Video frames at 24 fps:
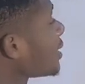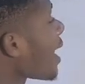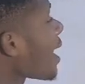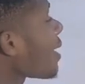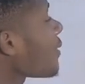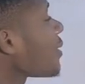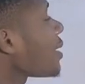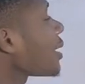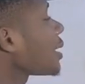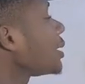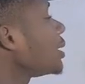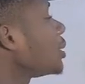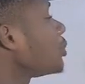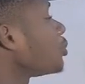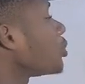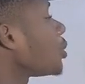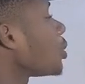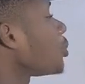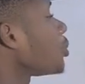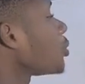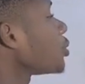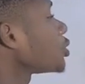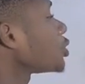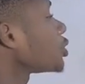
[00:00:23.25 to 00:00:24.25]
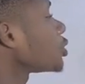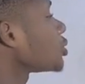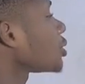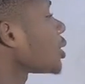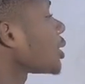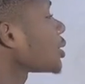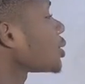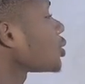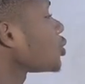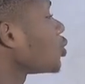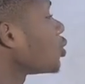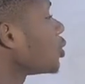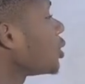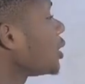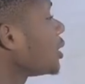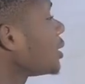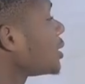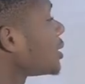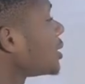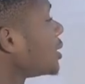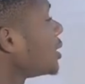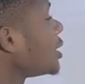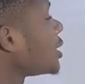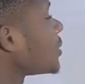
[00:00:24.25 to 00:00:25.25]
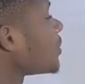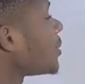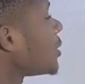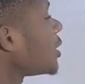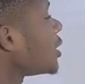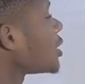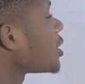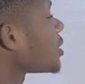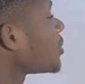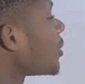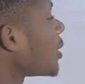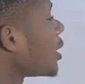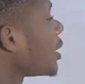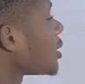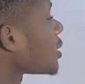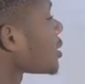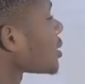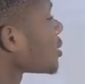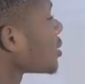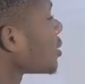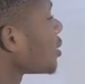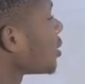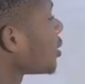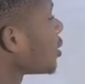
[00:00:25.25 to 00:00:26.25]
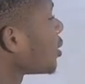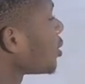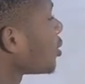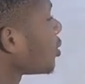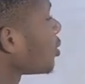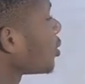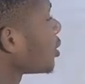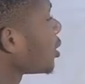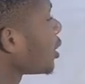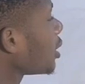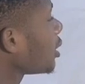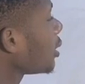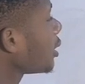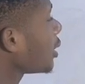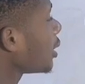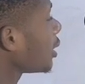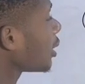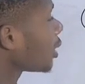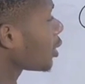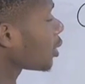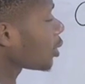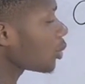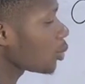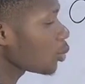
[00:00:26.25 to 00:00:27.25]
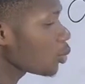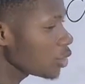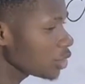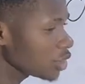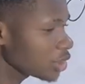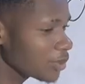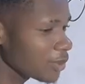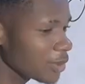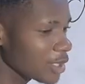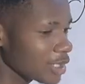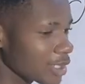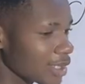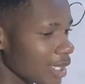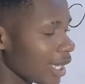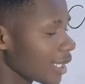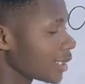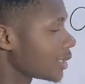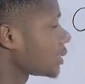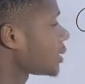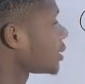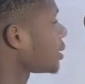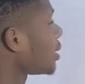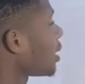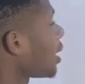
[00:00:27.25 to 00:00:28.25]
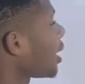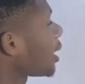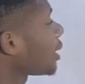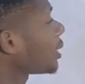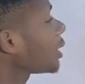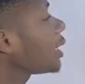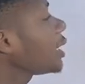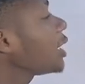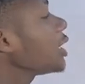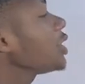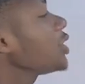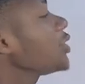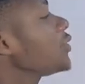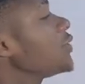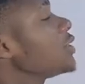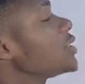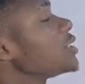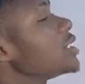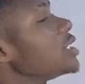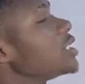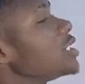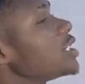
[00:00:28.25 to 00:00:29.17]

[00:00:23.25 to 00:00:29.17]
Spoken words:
directly proportional to its displacement. Okay, which means that an increase in